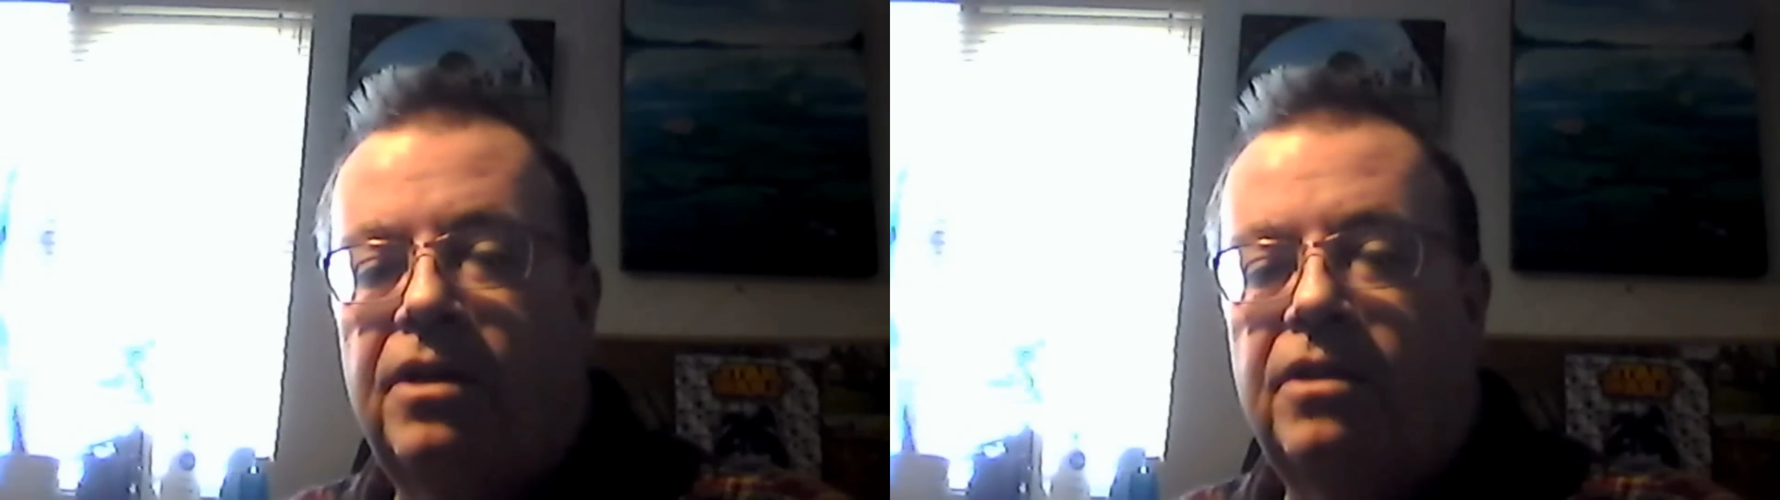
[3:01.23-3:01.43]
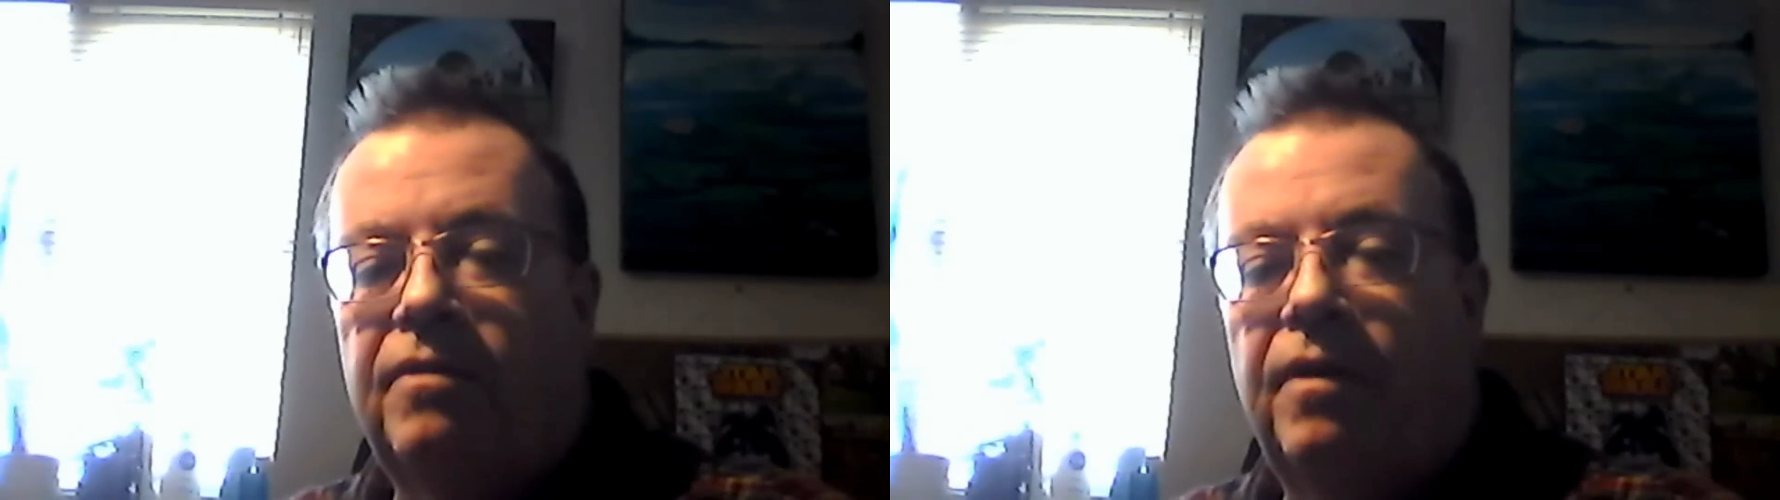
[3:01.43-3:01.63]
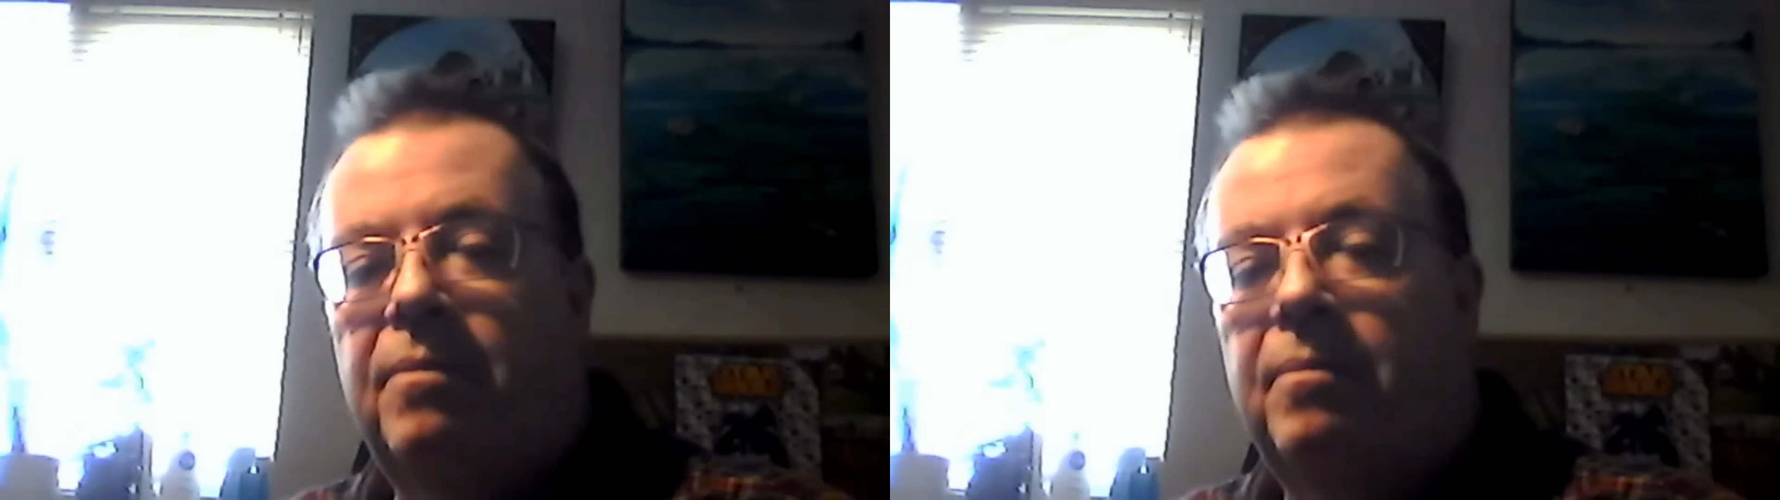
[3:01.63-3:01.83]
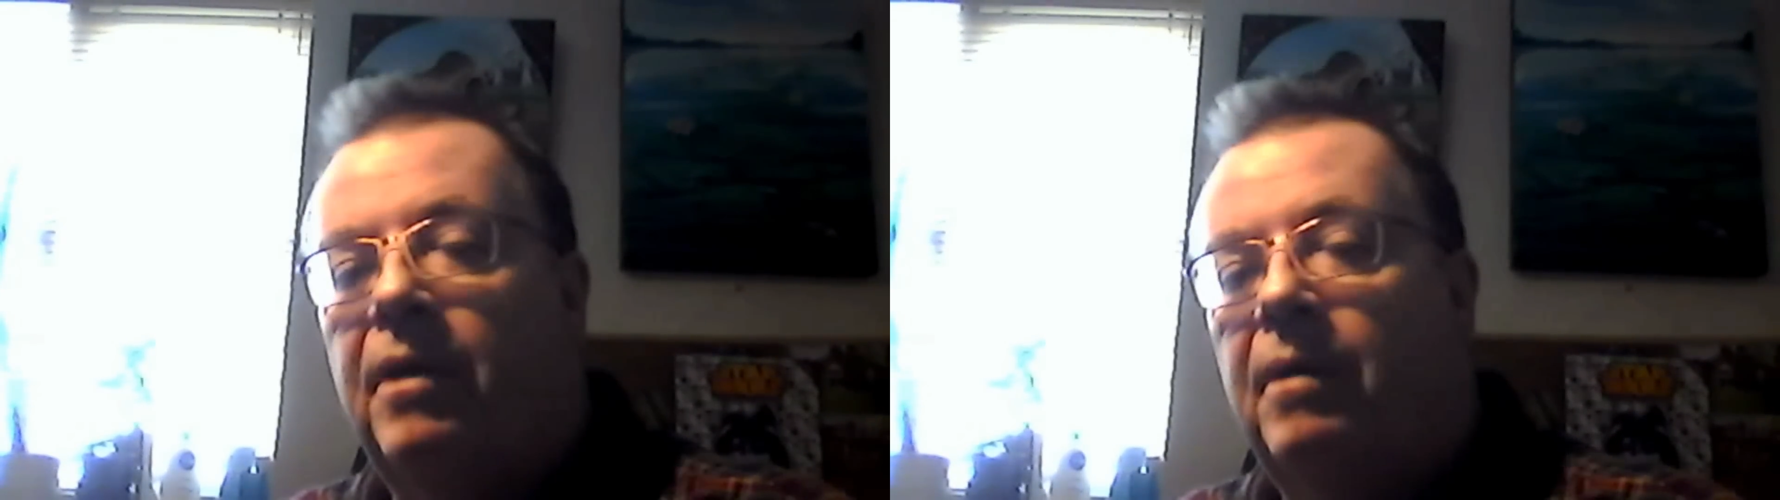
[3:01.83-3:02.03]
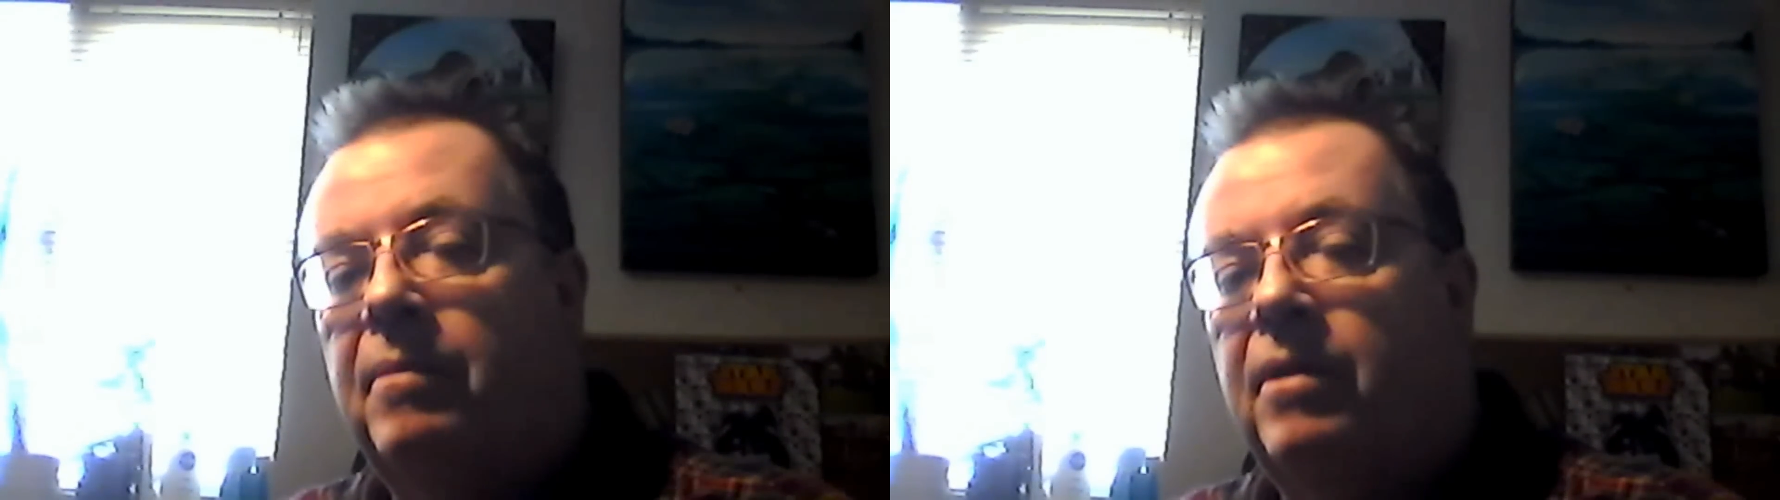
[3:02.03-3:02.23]
have opened
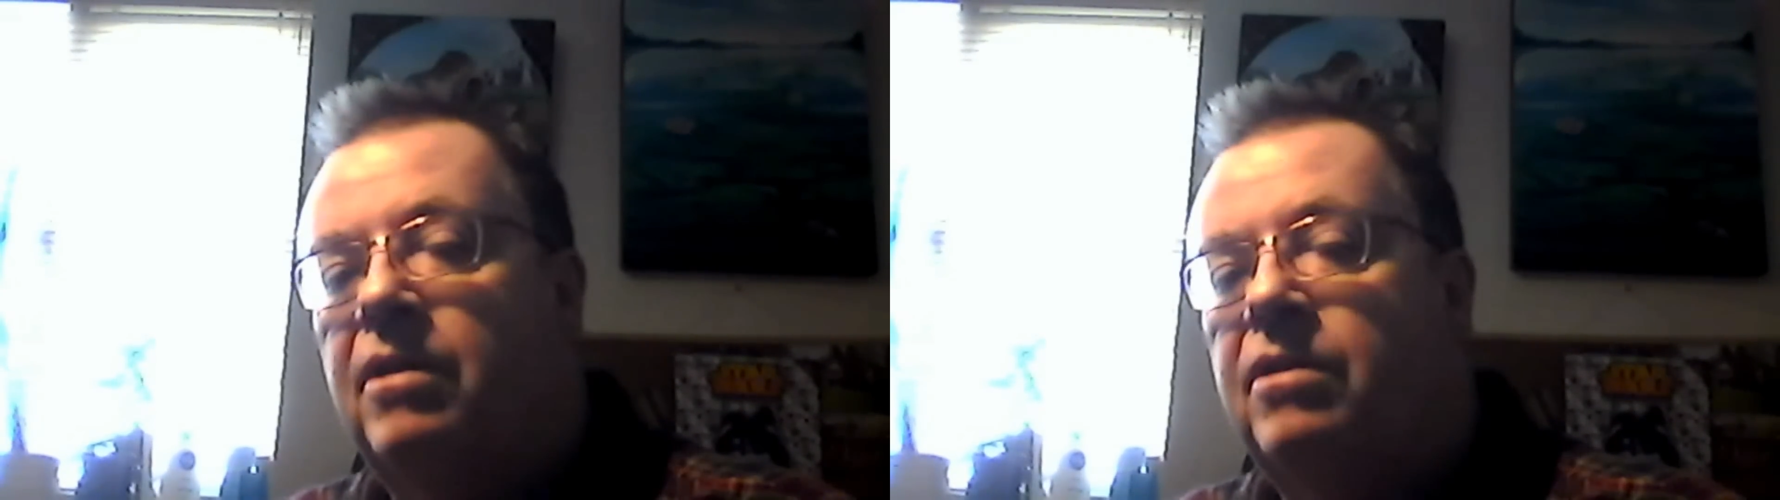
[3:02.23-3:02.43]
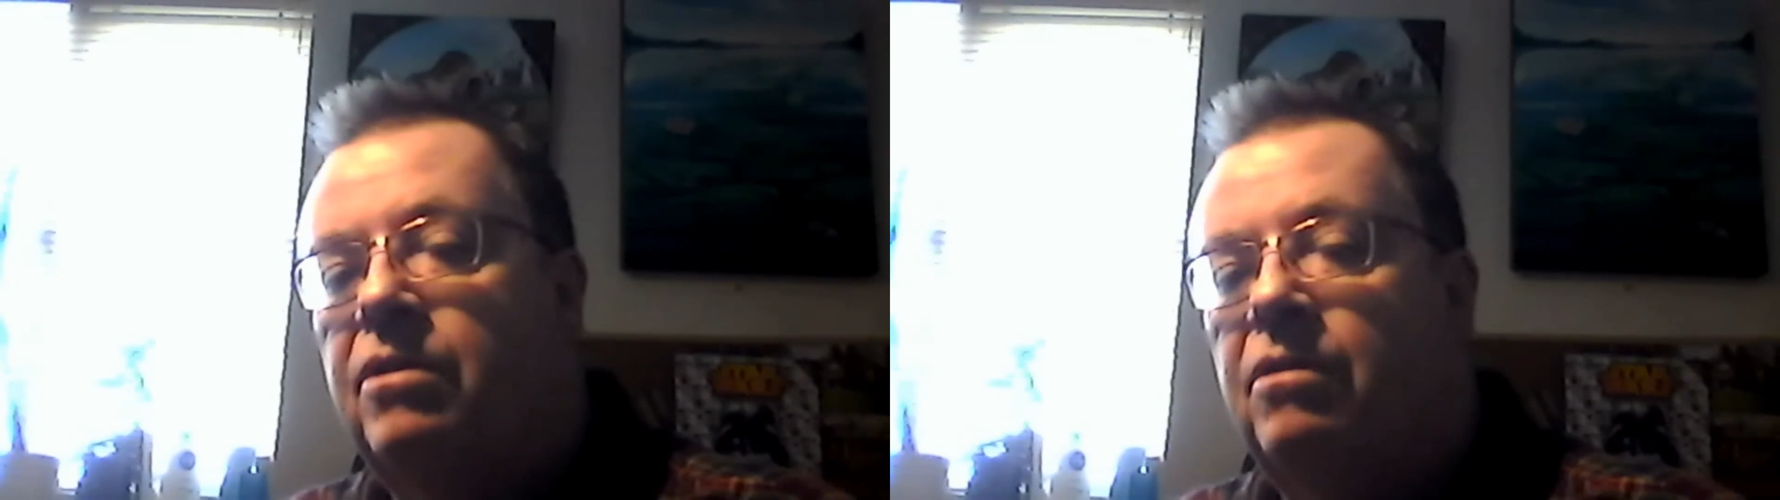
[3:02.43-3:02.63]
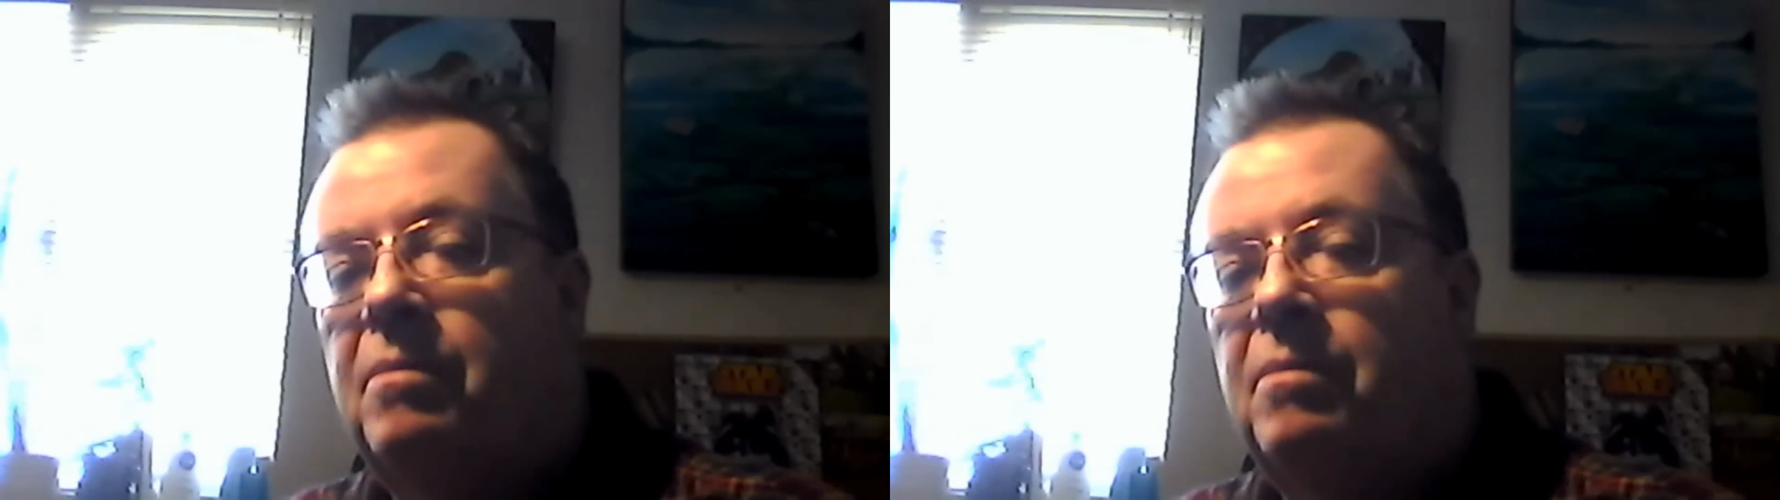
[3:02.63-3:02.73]
up their stock